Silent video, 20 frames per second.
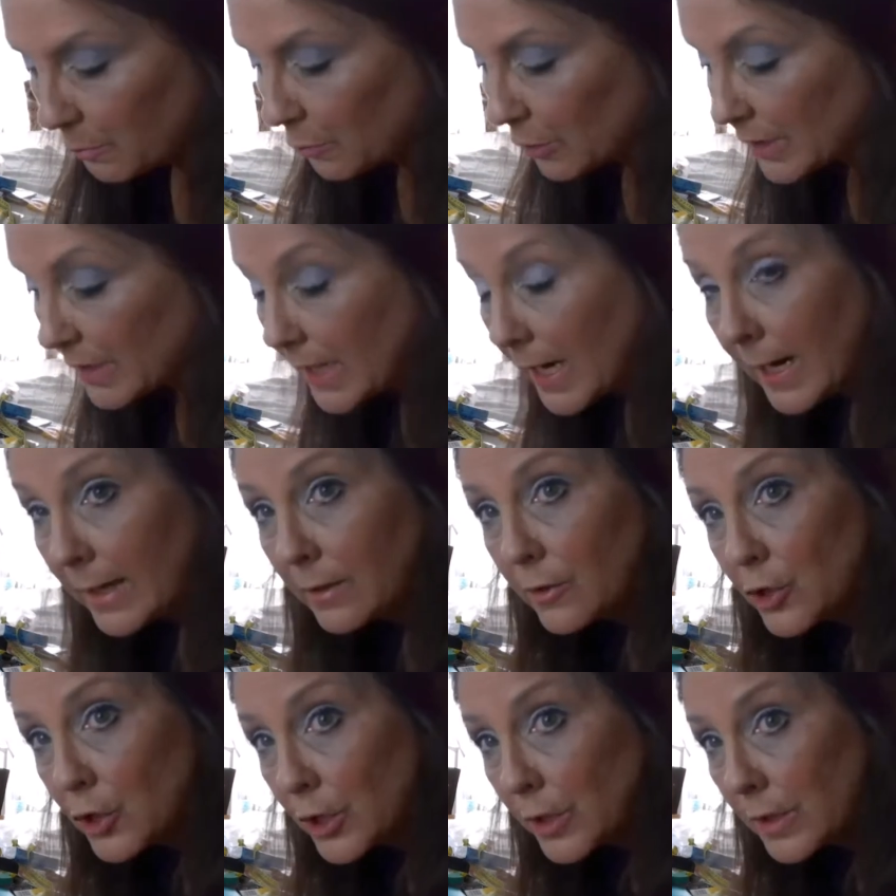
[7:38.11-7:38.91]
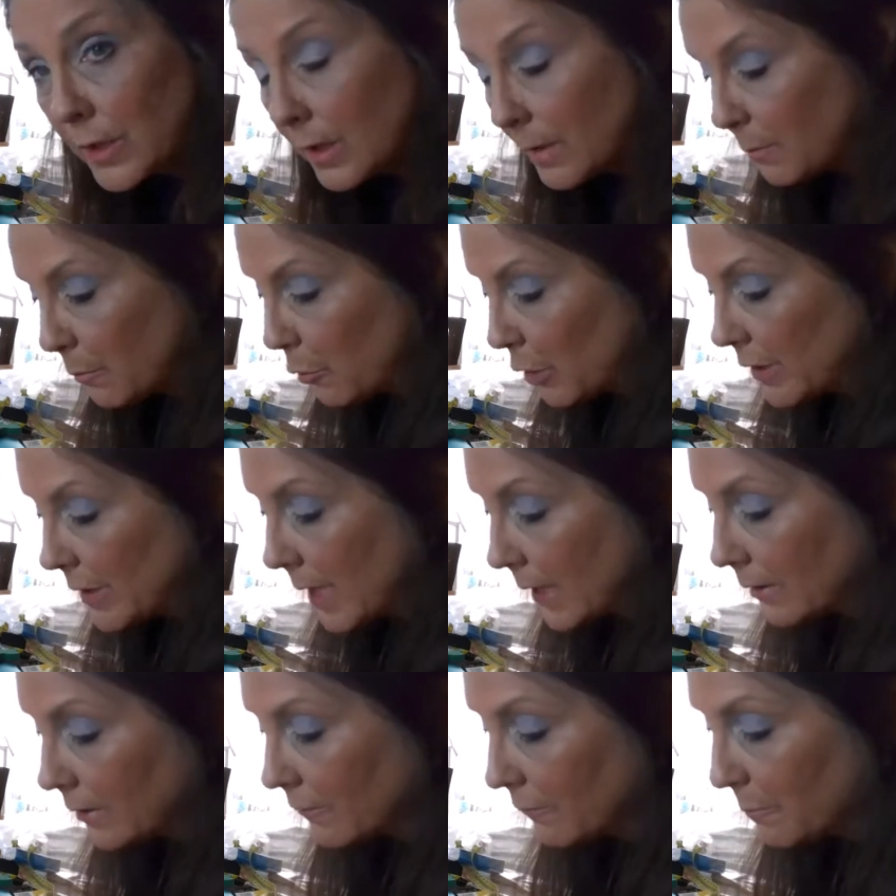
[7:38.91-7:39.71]
protection,
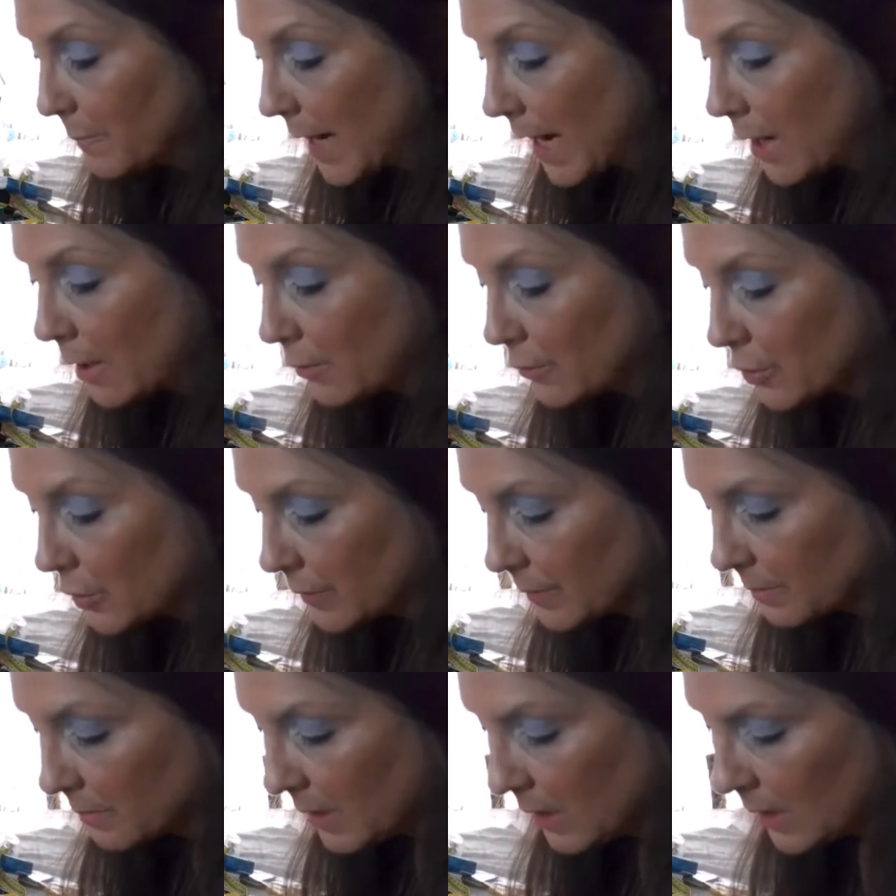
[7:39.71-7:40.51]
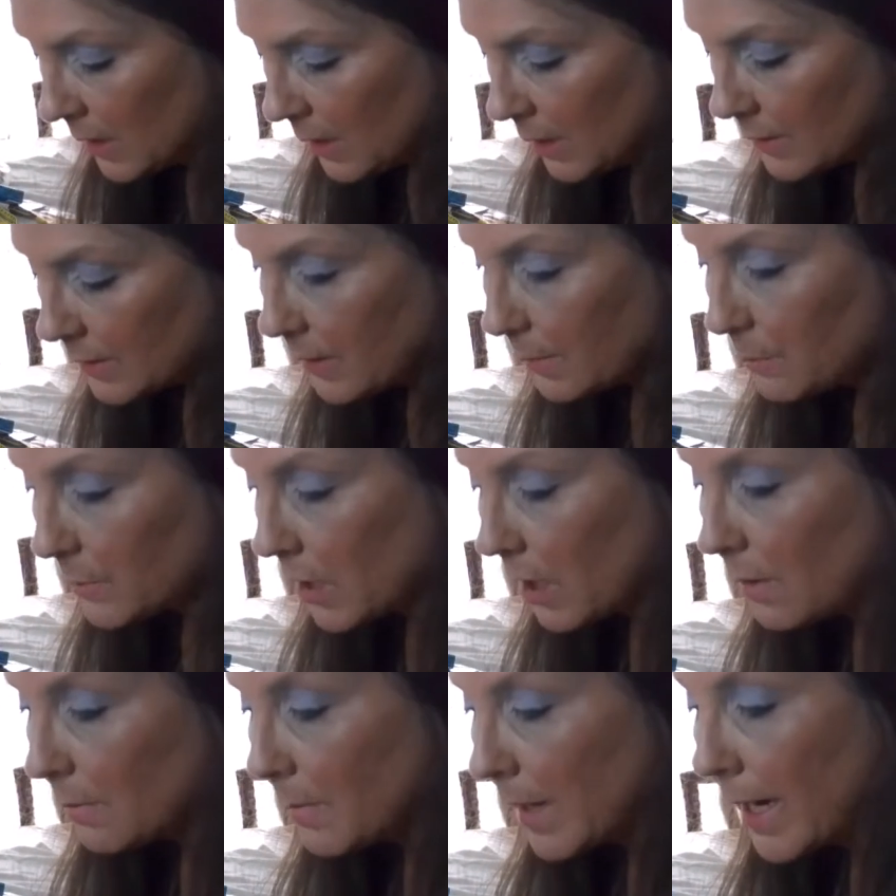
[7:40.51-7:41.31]
protective pouch, a zip
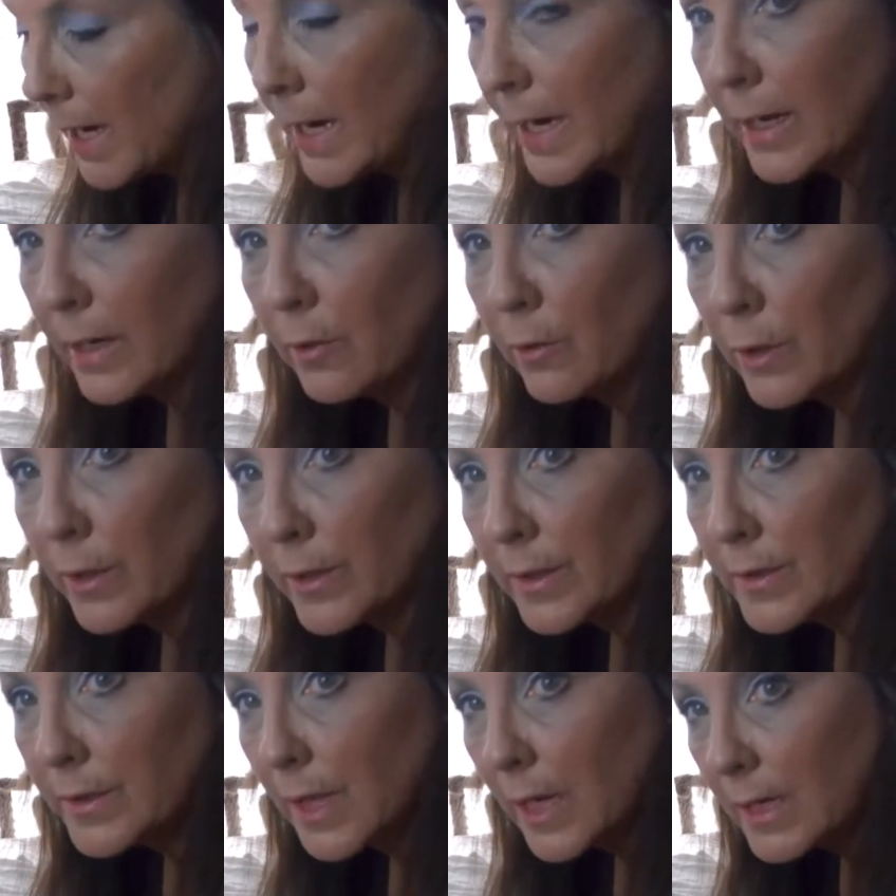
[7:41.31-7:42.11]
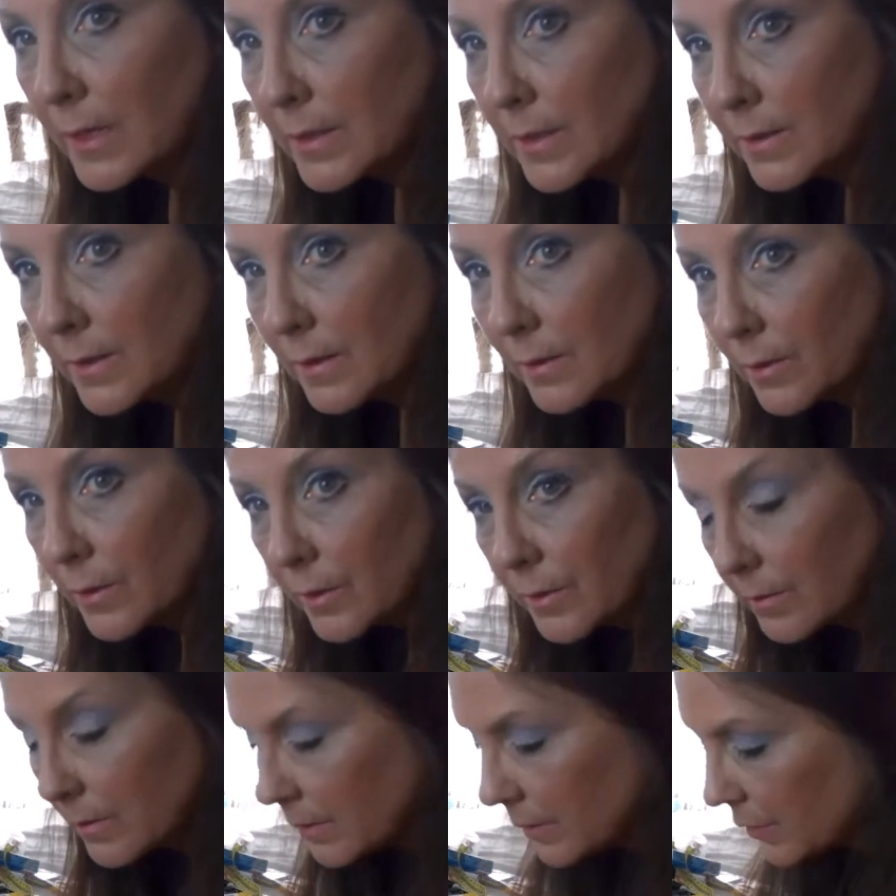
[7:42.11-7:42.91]
top bag, or in this case it's a
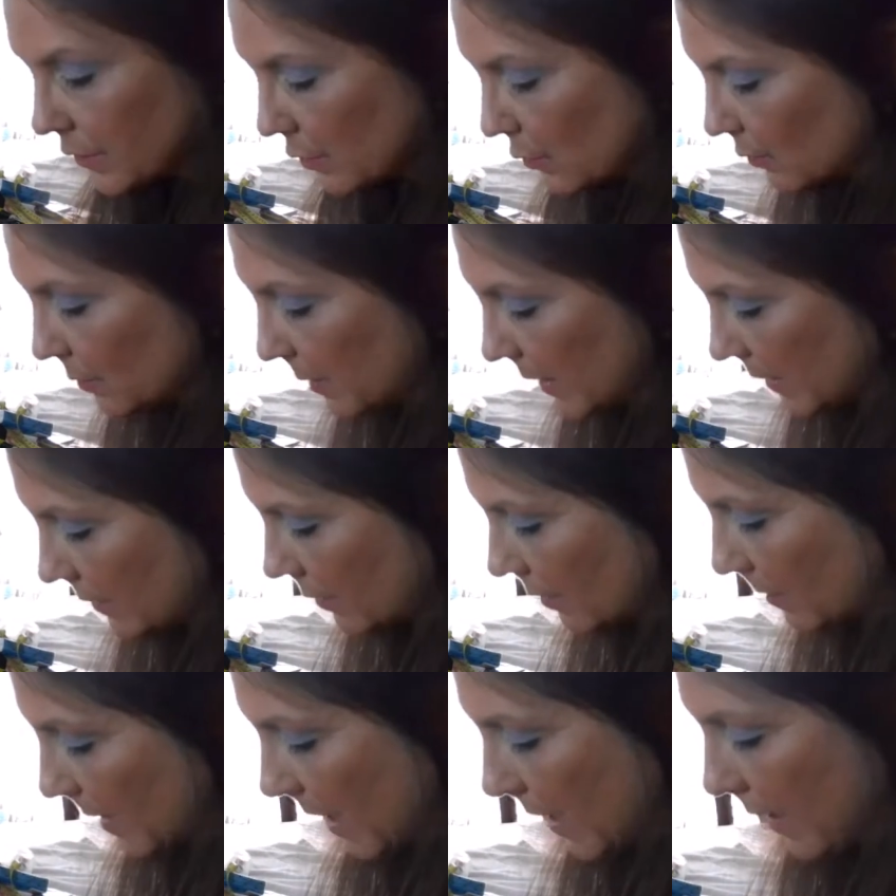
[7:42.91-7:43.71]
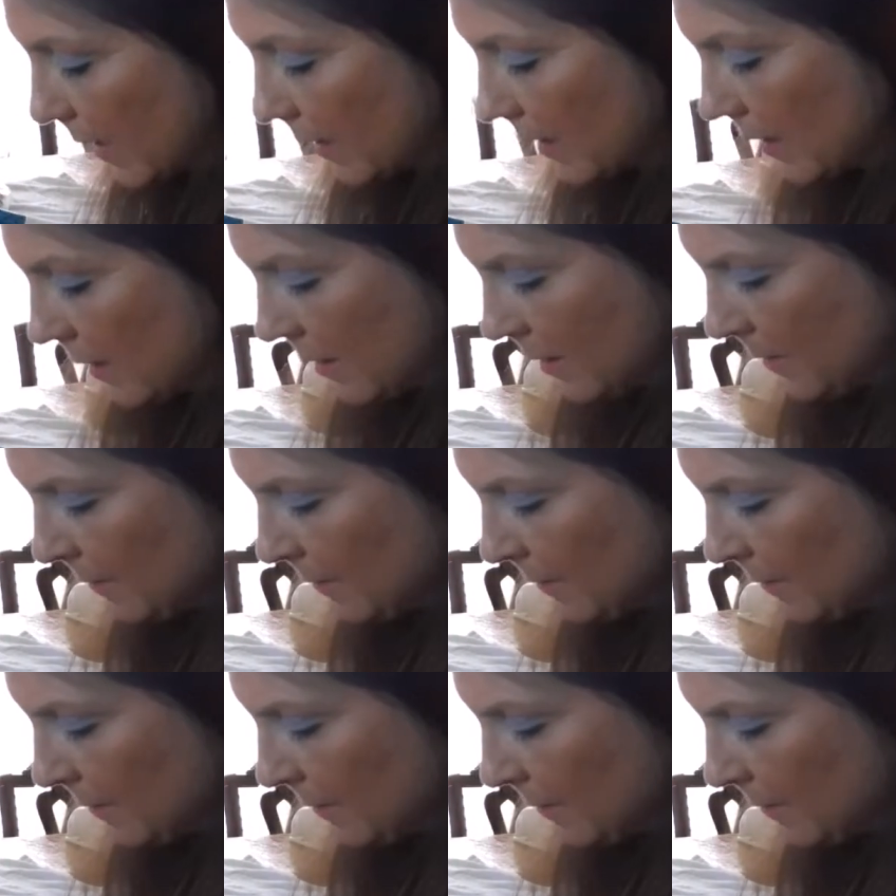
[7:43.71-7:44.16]
little school pencil bag.